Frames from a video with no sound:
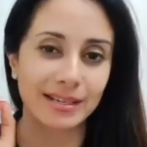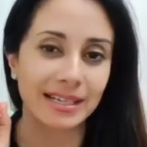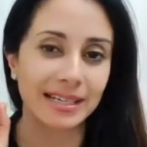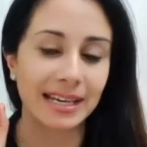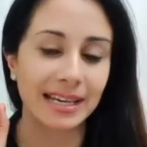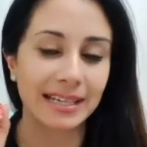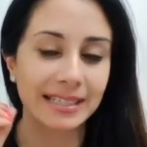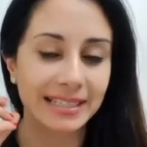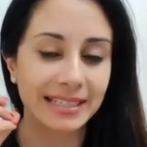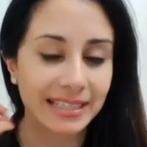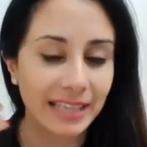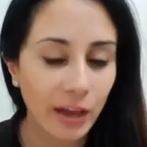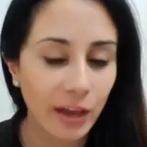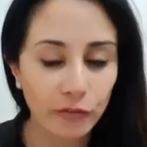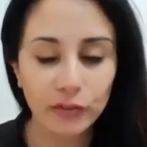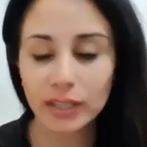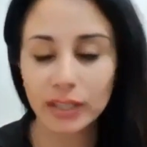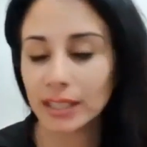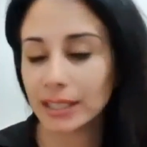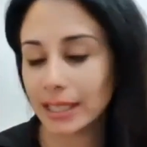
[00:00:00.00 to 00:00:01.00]
it
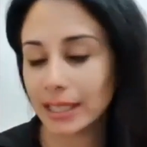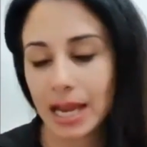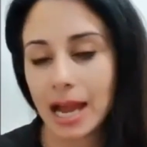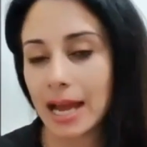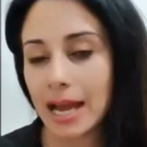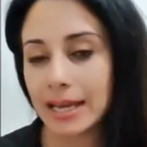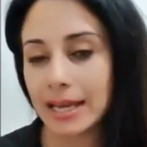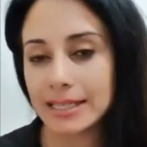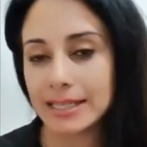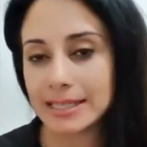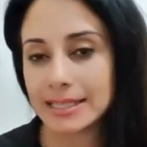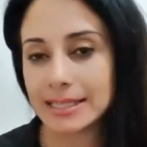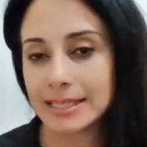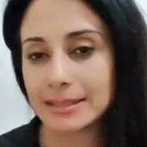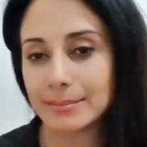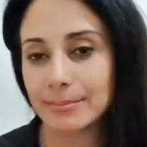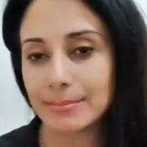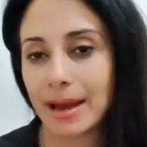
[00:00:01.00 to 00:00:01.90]
definitely harnesses